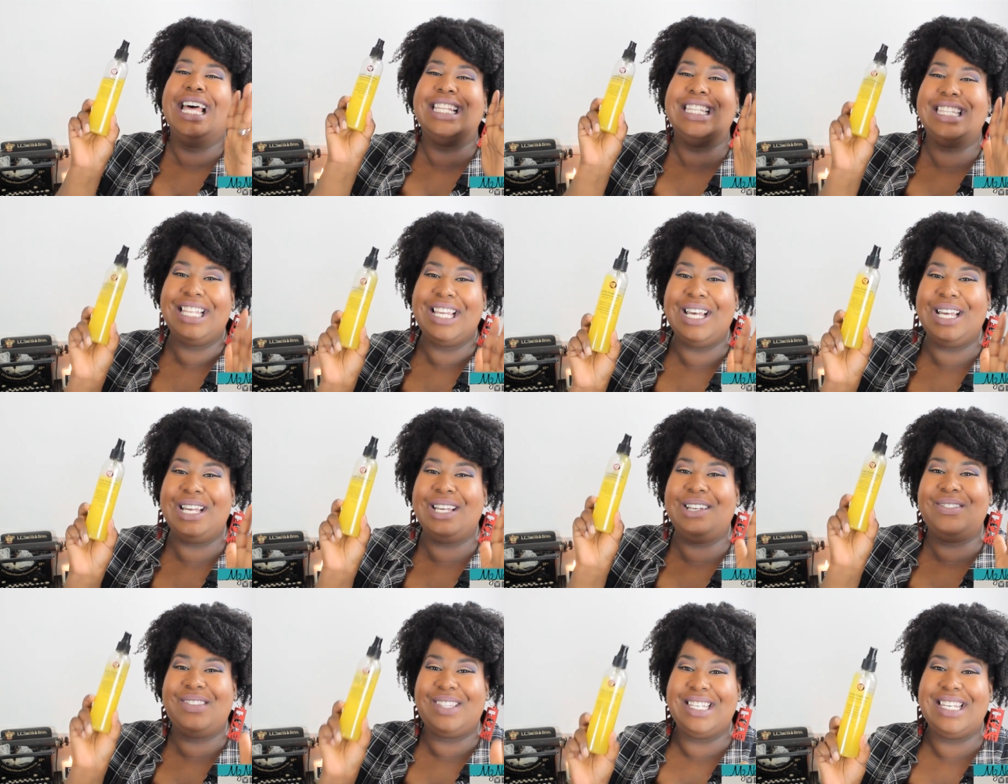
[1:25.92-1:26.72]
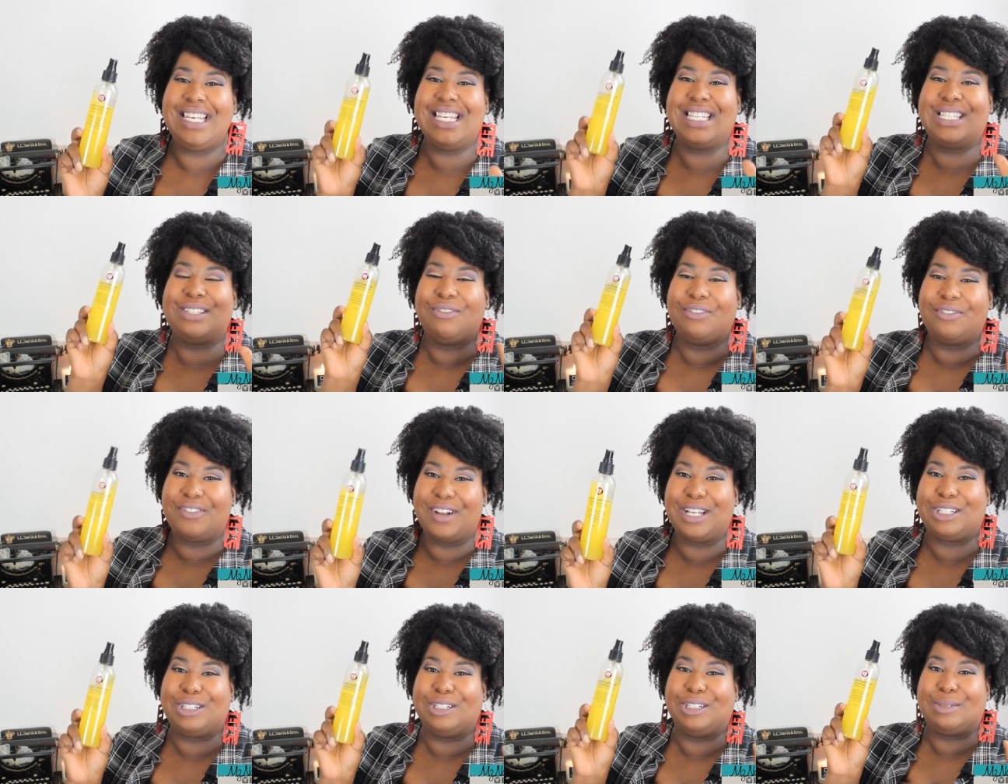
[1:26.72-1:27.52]
love this
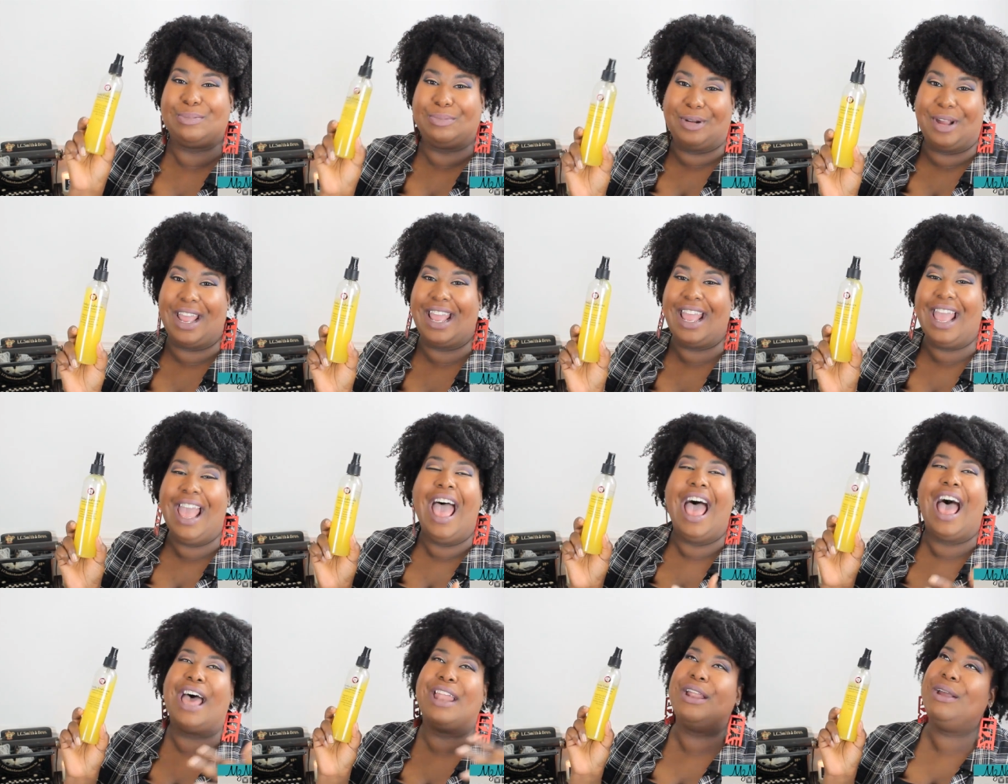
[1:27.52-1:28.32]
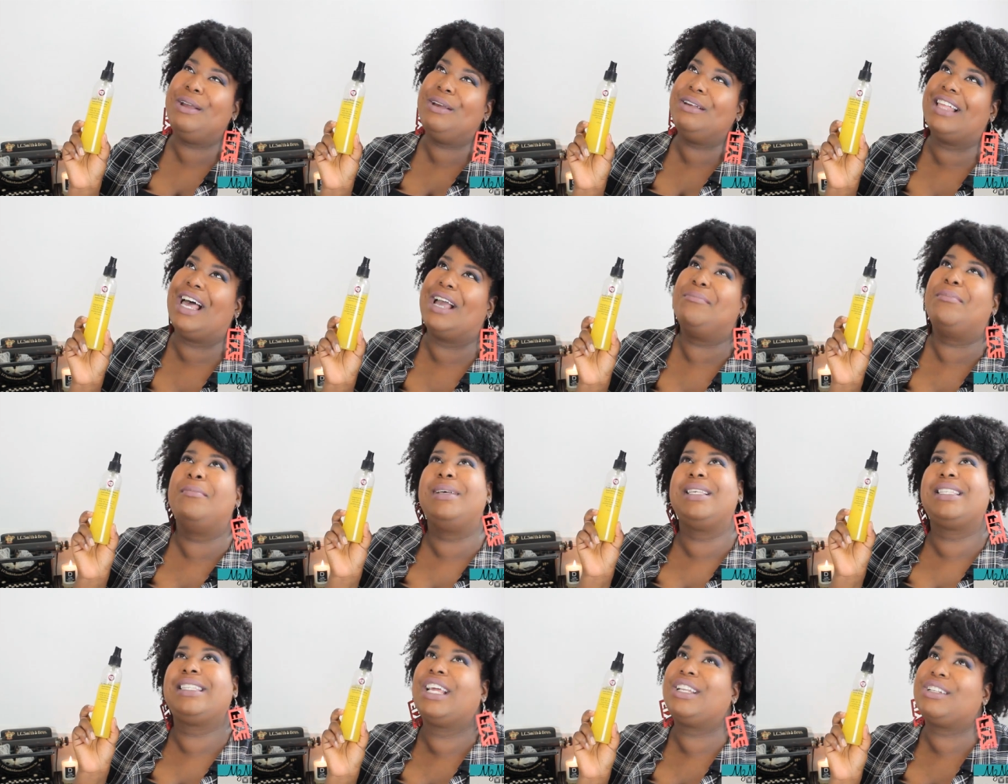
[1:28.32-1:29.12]
refresher spray. I know you like them,
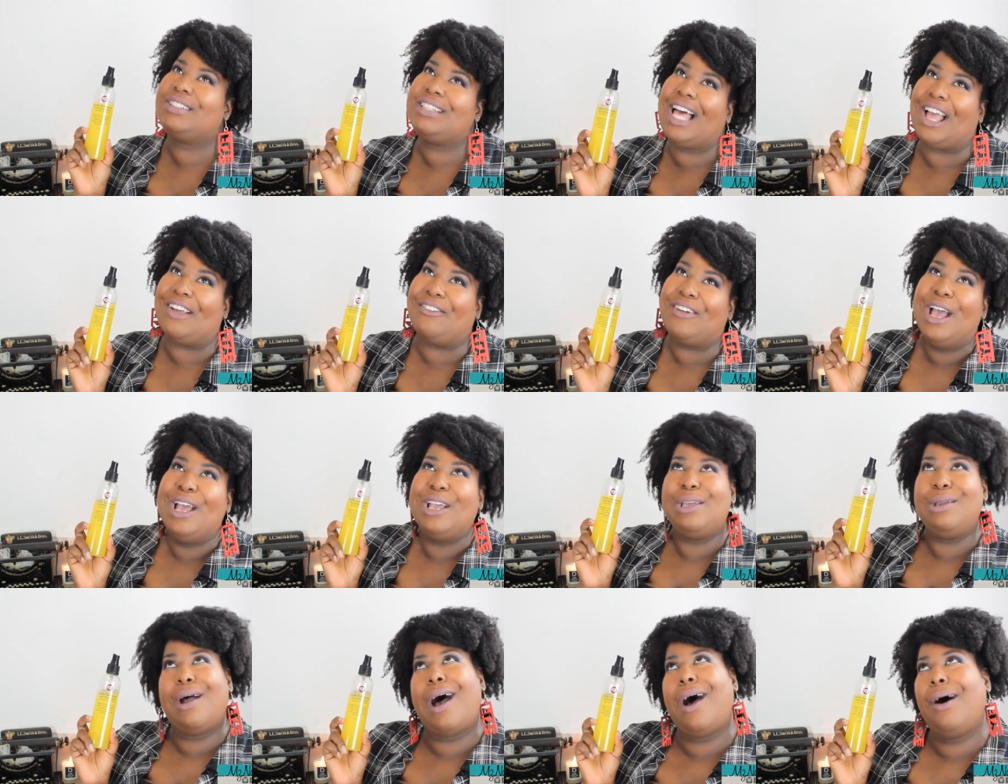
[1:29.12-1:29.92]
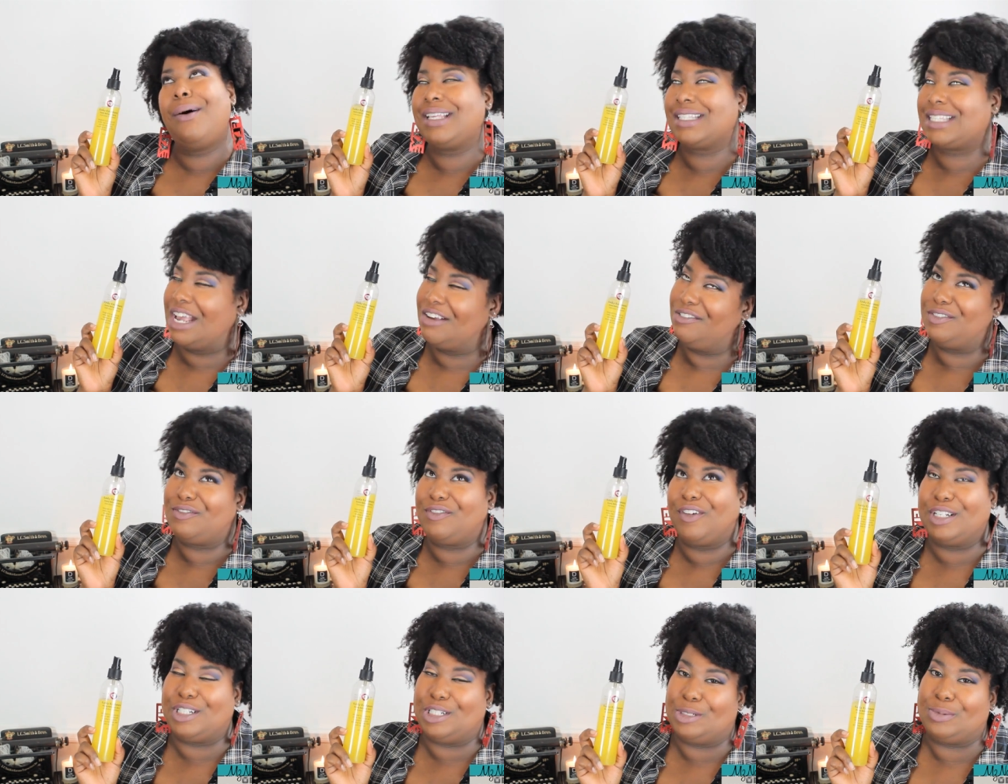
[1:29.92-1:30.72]
it's not your life. You always like
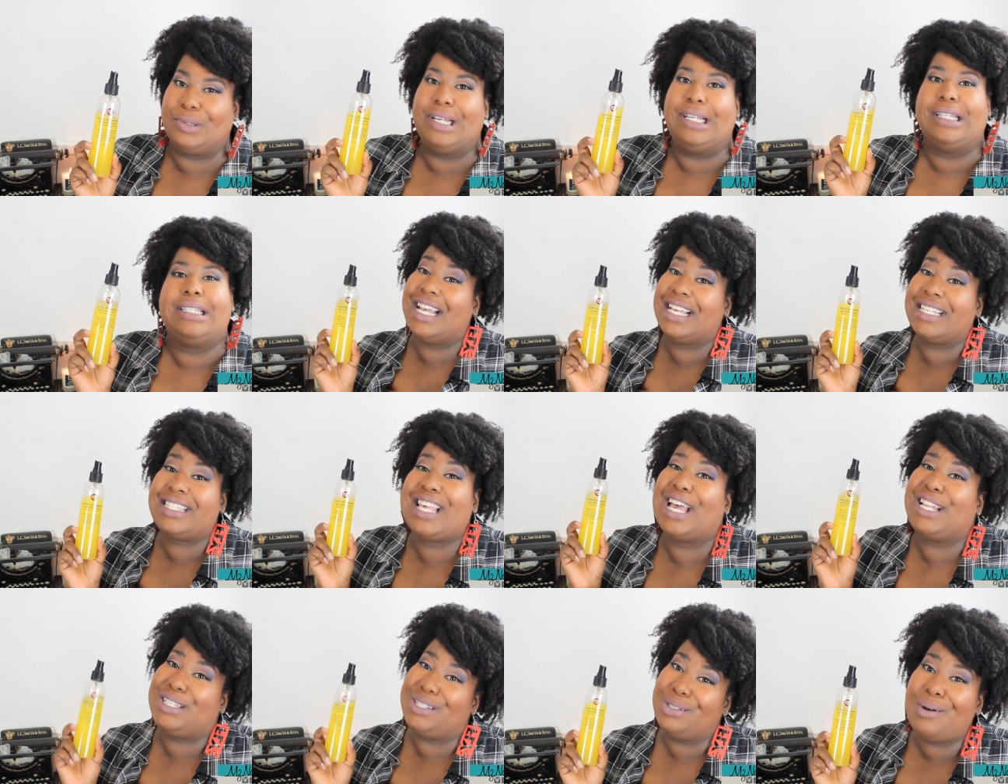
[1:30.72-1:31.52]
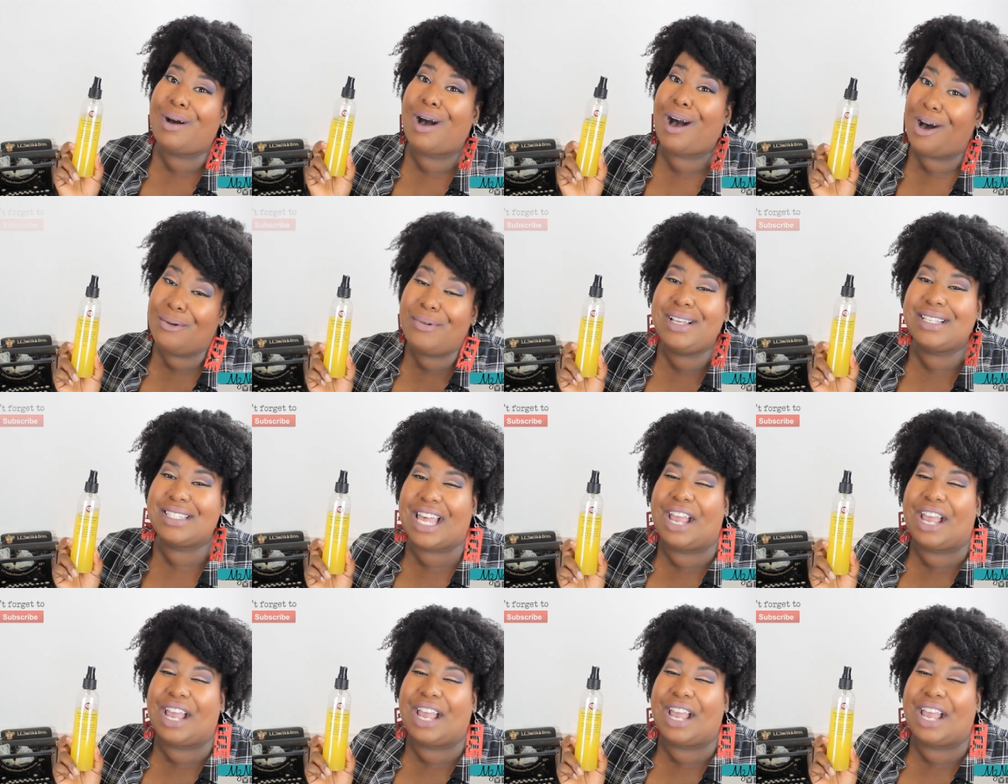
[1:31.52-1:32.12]
refresher sprays. Yes, I do always